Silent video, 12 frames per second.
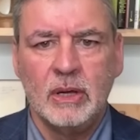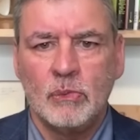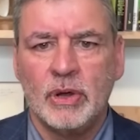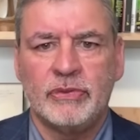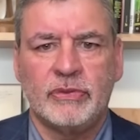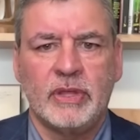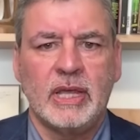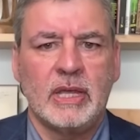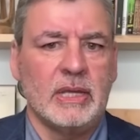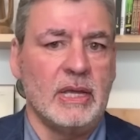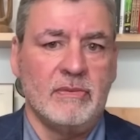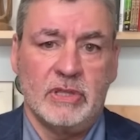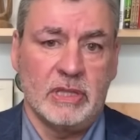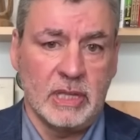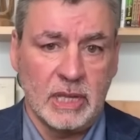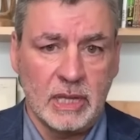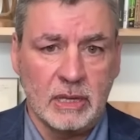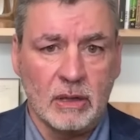with the even
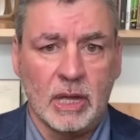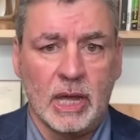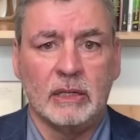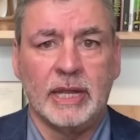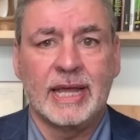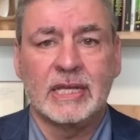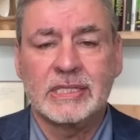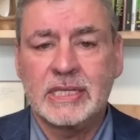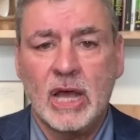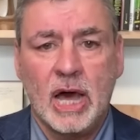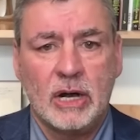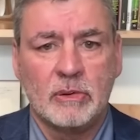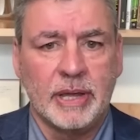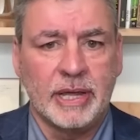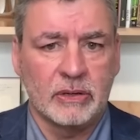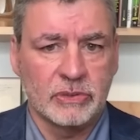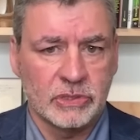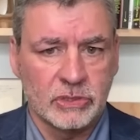the legacy
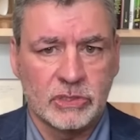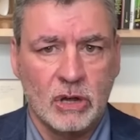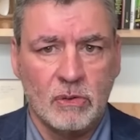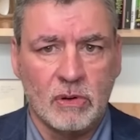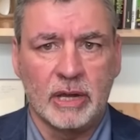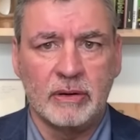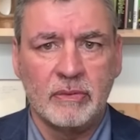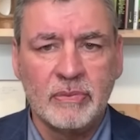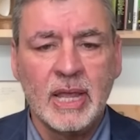automakers and so on.